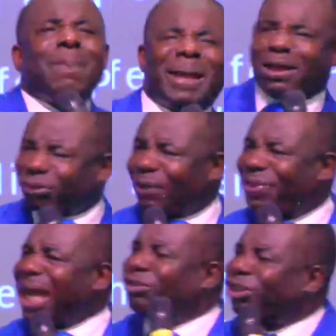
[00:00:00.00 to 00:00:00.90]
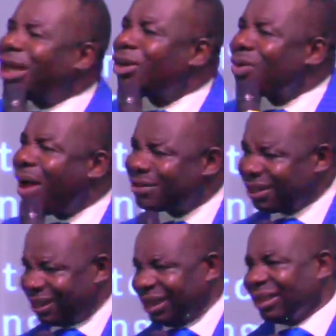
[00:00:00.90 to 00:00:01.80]
Because of their
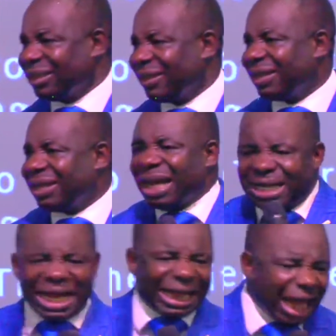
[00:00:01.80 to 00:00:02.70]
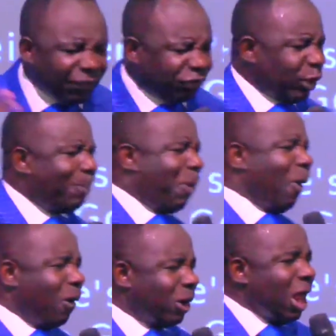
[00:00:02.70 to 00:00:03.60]
generosity. They gave to
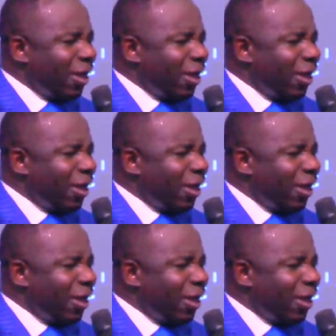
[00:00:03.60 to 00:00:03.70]
Paul.